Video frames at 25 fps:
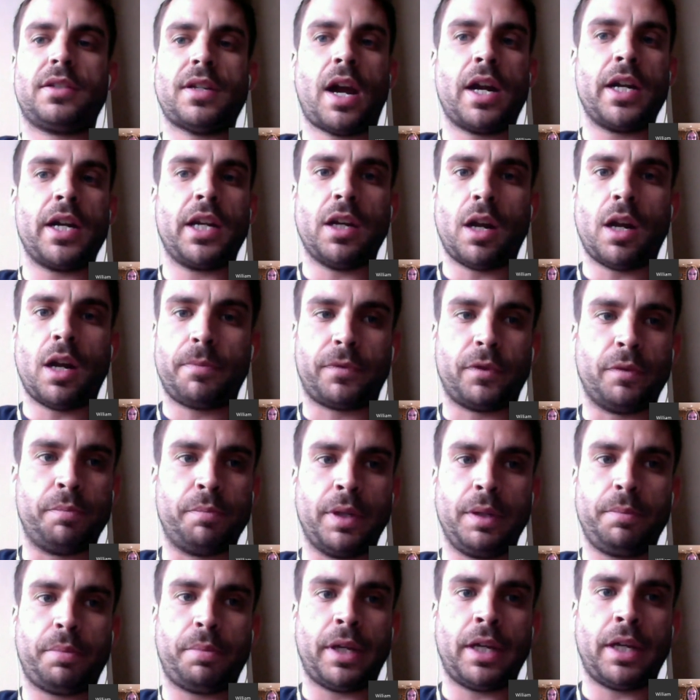signing
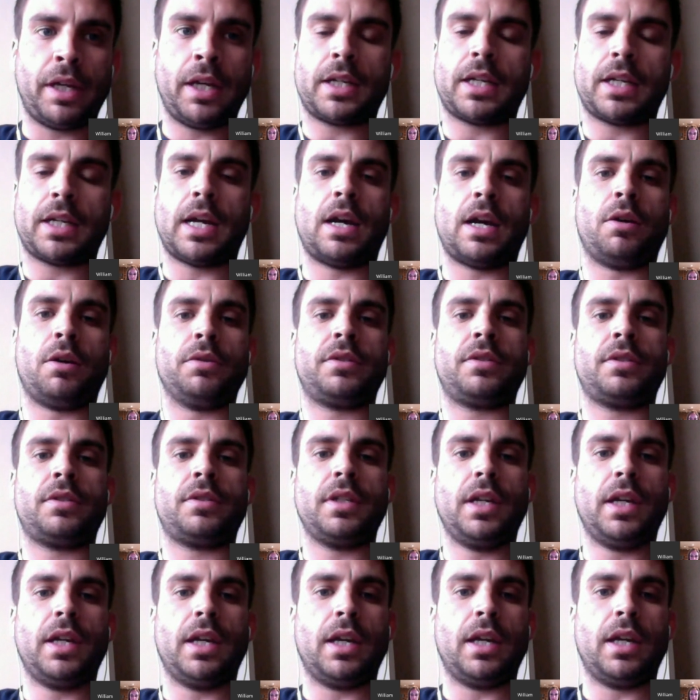up for BitPay
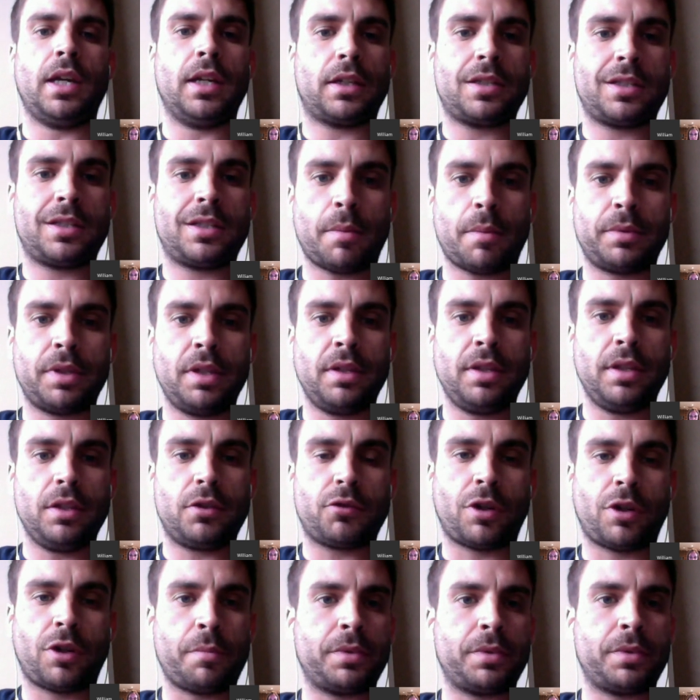accounts and
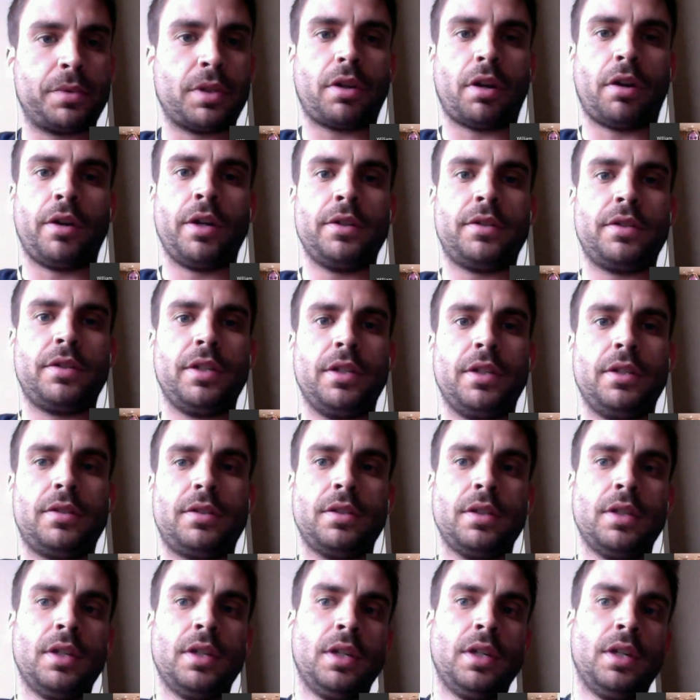accepting these
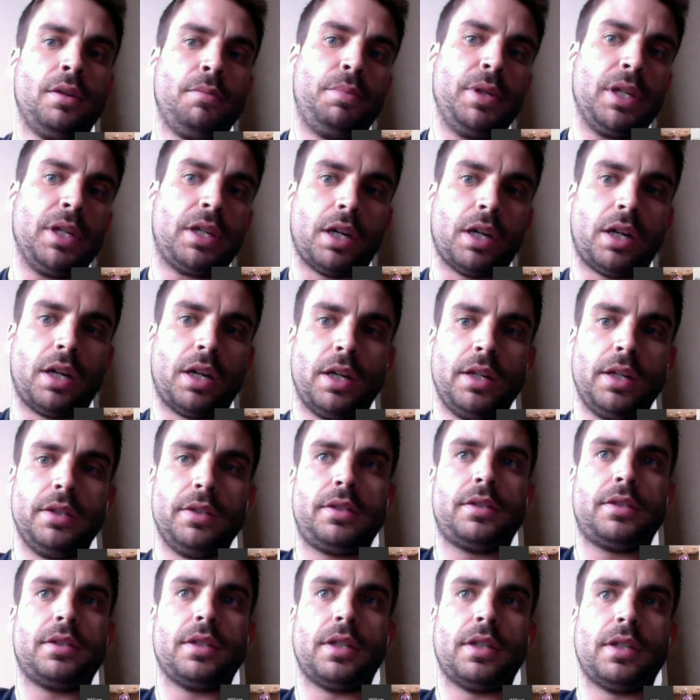cryptocurrencies,
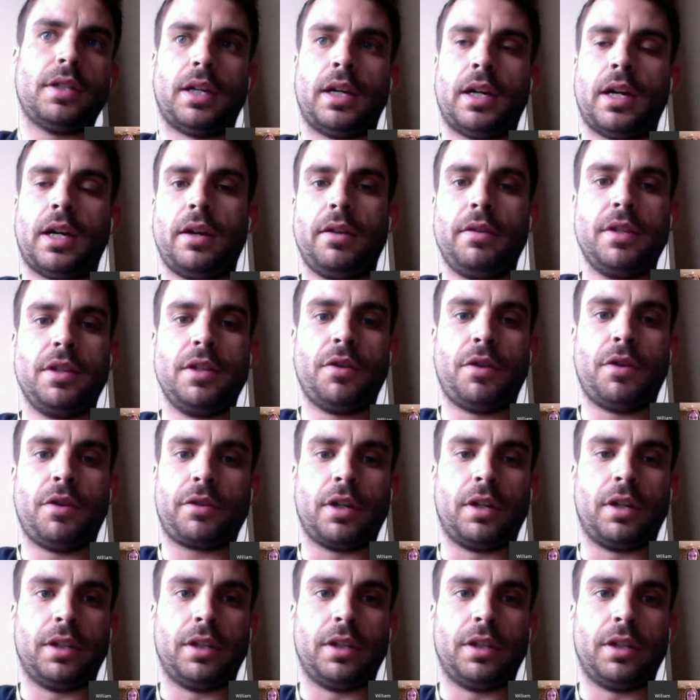because they're
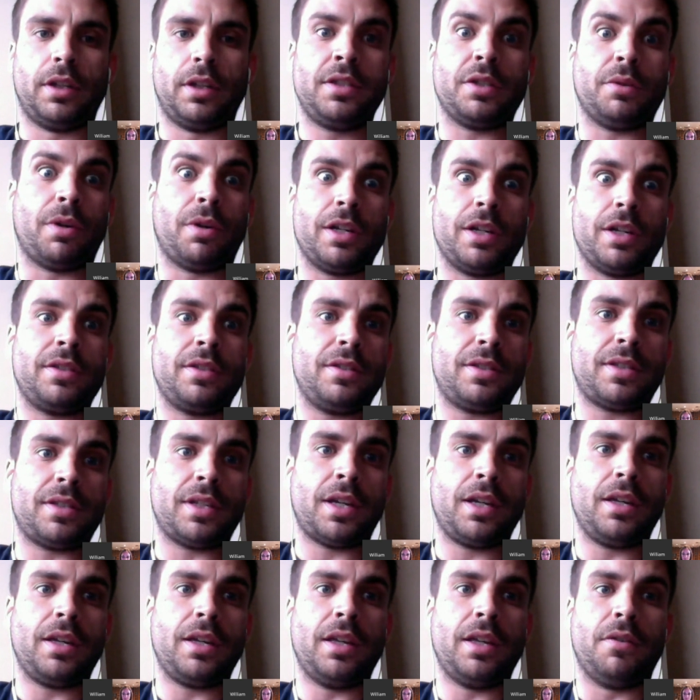going to listen to us
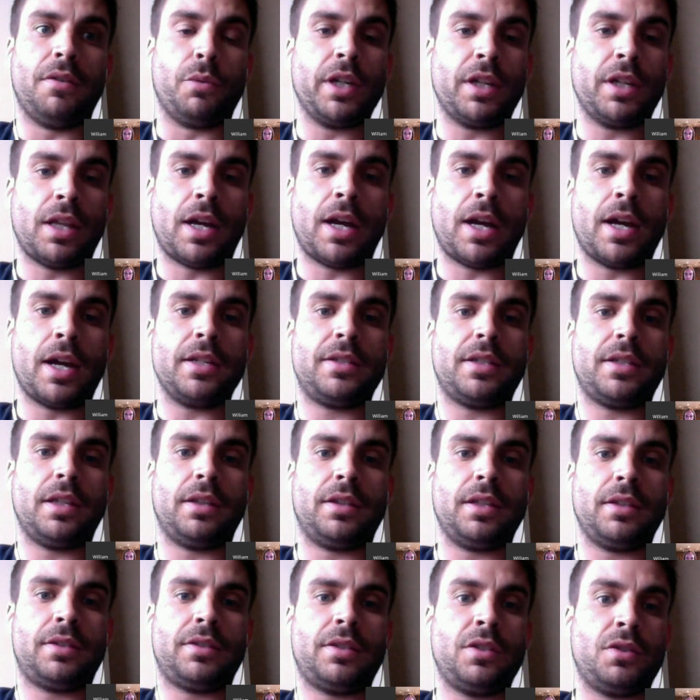and say and
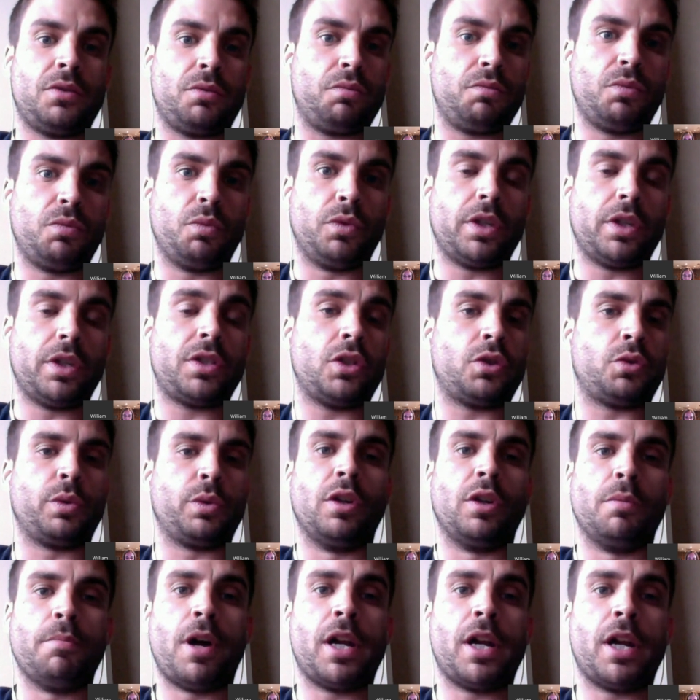realize that this
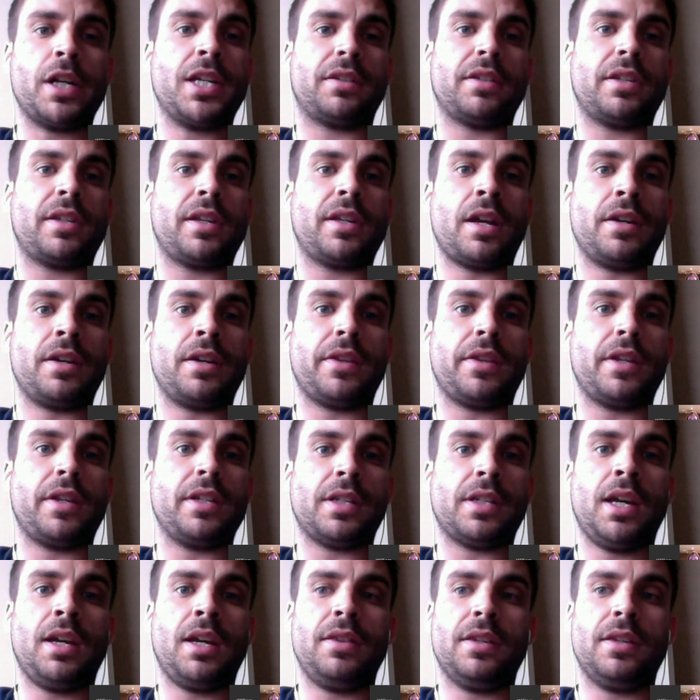is real money at the
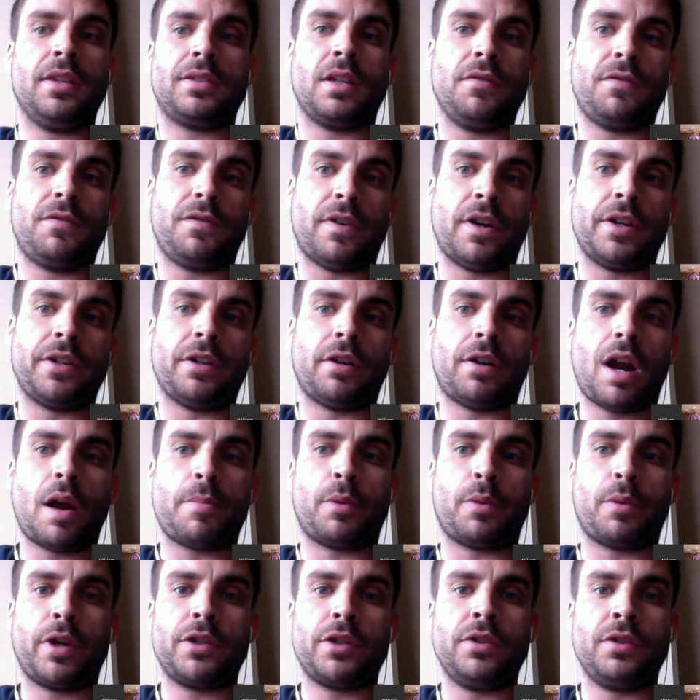end of the day, and this can fund
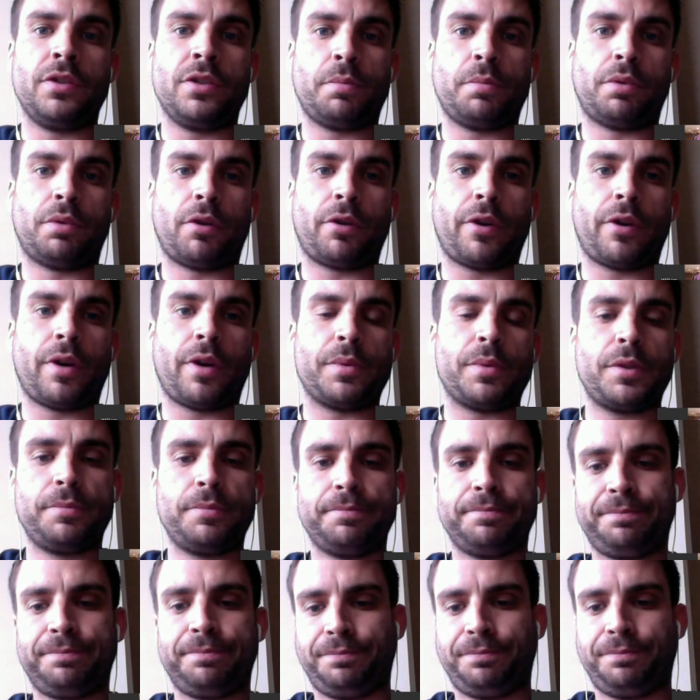our operations and
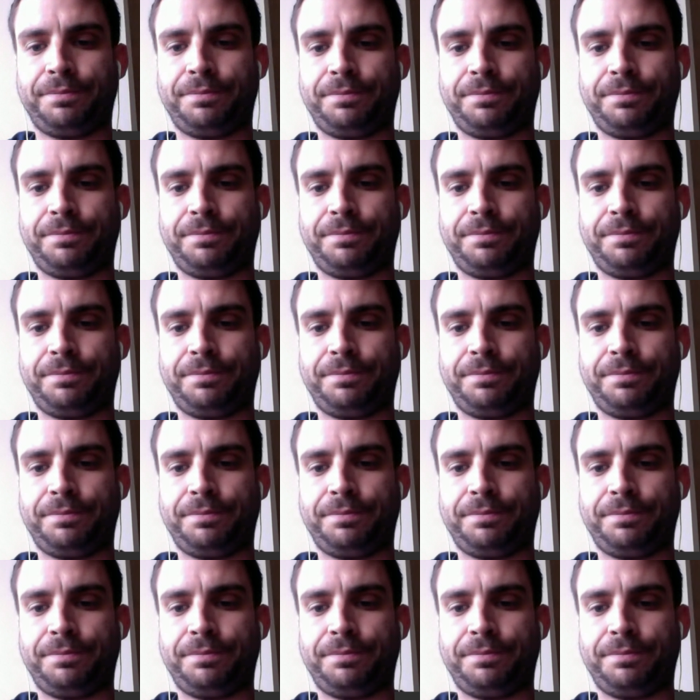programs.